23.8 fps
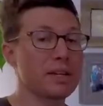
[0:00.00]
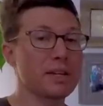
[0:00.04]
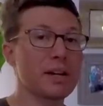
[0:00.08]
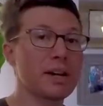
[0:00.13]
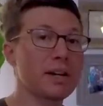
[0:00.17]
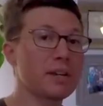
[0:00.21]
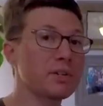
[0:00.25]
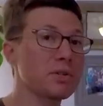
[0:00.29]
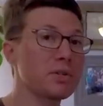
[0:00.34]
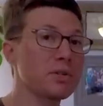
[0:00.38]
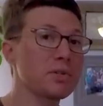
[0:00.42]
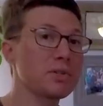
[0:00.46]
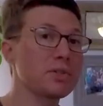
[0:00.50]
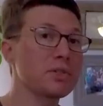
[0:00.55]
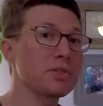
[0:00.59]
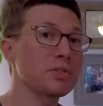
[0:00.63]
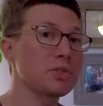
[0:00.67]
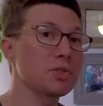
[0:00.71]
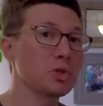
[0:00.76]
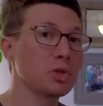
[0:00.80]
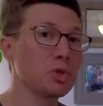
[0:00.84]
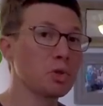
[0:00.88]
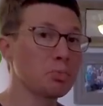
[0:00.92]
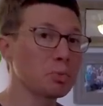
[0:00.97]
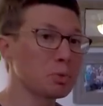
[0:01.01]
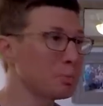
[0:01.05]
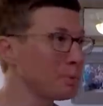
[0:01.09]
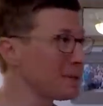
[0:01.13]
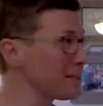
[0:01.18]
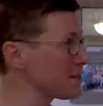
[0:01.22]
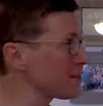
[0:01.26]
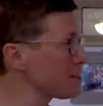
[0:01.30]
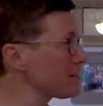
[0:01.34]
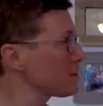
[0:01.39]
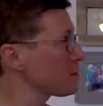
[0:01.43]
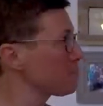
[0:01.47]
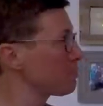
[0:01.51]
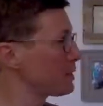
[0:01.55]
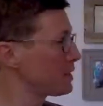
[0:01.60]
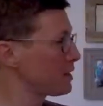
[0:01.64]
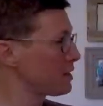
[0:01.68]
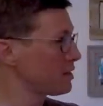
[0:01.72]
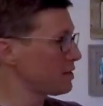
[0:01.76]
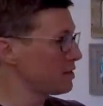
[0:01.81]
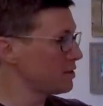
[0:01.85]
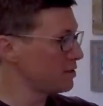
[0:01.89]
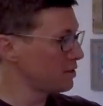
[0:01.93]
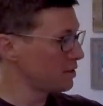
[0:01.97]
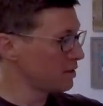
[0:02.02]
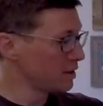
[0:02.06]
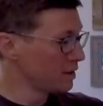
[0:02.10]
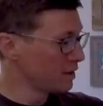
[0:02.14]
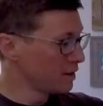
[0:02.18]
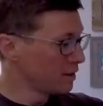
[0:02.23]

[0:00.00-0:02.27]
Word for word: cutters and sloops business, because